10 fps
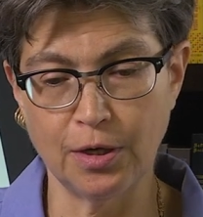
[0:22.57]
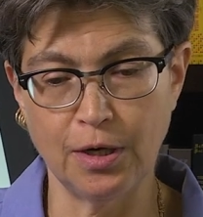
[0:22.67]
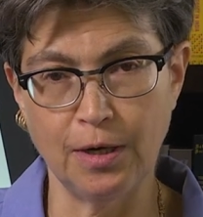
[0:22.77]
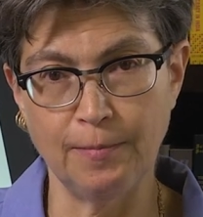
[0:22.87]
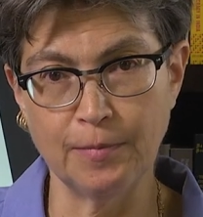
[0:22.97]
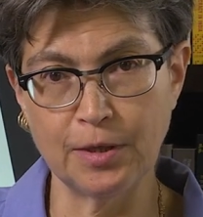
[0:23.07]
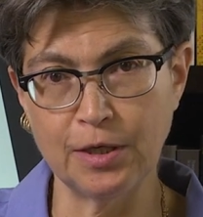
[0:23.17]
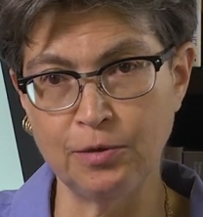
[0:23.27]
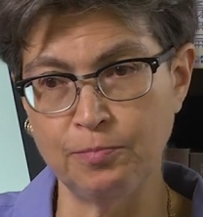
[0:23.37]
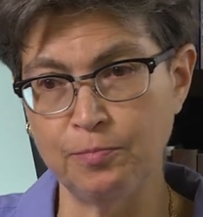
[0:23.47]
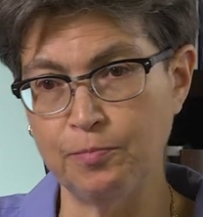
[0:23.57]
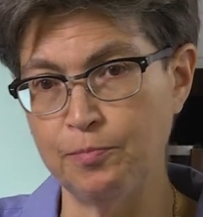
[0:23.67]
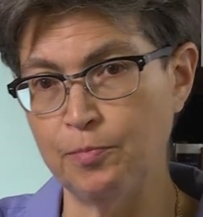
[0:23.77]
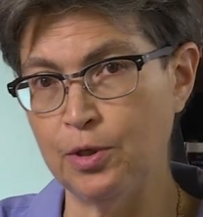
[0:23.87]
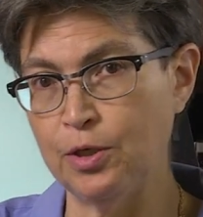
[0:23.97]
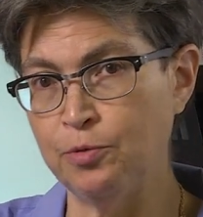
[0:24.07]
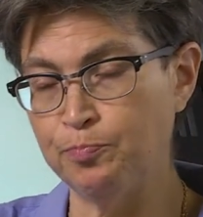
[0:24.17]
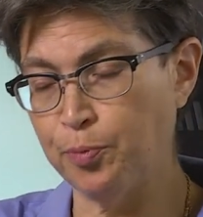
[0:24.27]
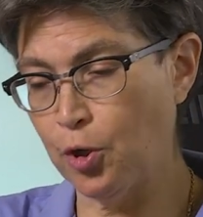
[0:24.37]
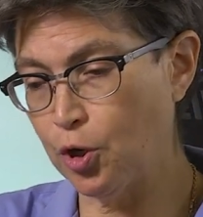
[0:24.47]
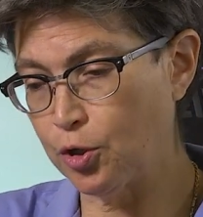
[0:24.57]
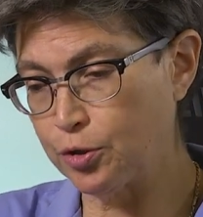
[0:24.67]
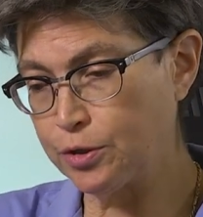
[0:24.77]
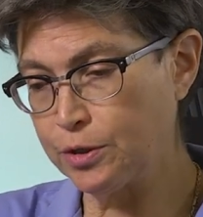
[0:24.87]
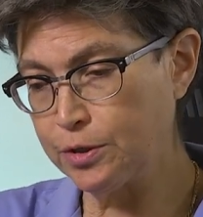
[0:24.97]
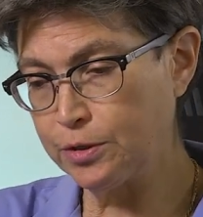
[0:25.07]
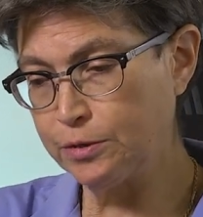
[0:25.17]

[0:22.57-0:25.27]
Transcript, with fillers: um, can in part,